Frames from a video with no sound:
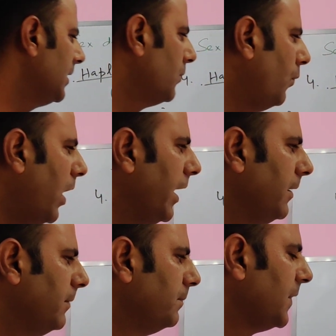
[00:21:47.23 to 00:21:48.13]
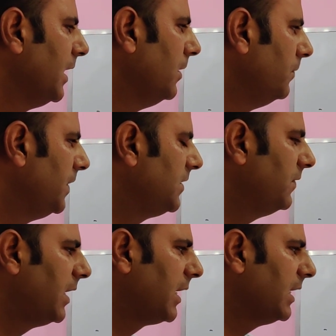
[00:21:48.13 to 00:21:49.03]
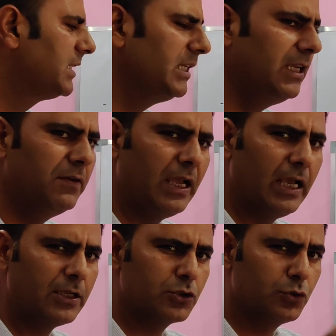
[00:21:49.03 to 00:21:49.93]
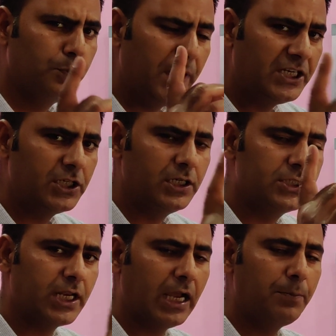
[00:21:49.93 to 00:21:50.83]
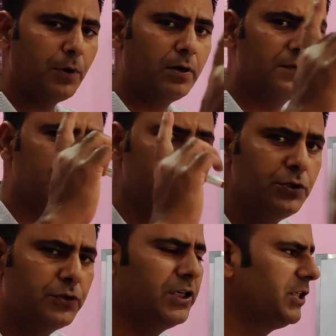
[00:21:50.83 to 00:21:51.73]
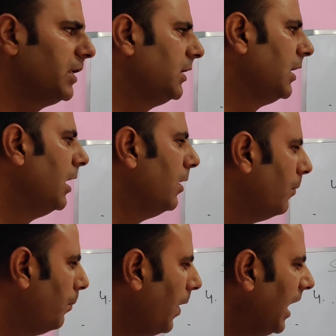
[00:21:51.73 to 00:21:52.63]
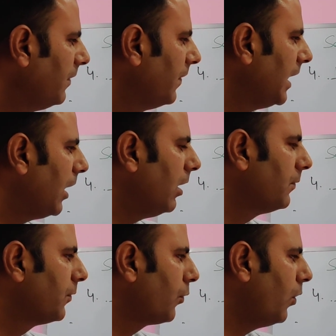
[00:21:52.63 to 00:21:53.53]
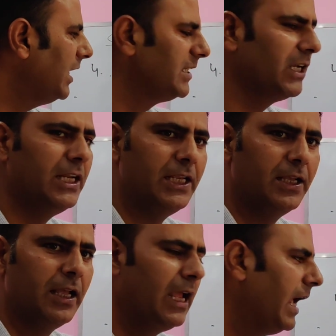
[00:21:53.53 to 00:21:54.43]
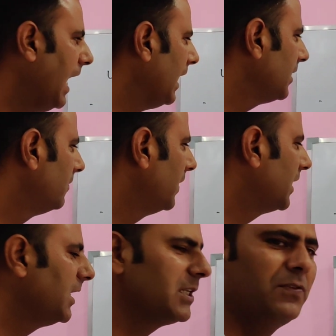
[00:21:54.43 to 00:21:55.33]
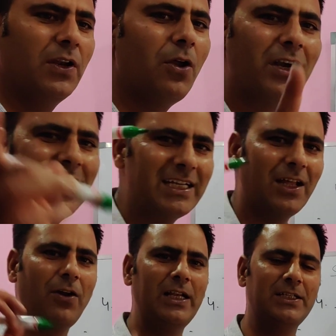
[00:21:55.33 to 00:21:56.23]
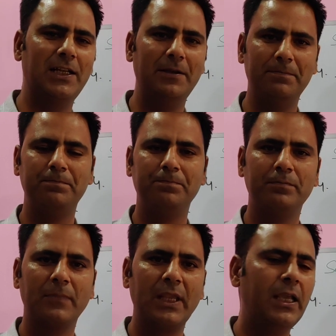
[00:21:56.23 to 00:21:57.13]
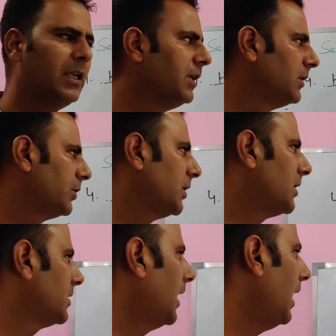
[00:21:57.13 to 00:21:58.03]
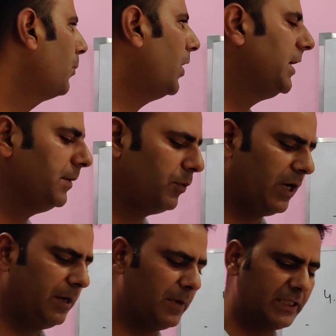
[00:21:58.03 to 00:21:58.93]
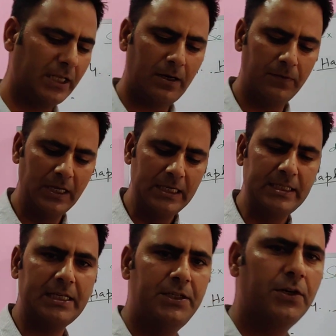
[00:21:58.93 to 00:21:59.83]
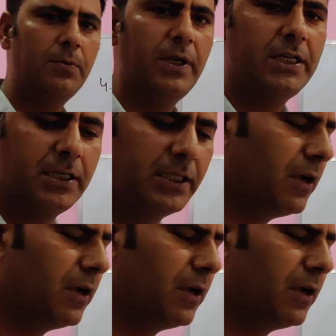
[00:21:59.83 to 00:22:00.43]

one which will receive a special type of nutrition by way of royal jelly, and the workers will not get the royal jelly. This is the haploid diploid method of sex determination.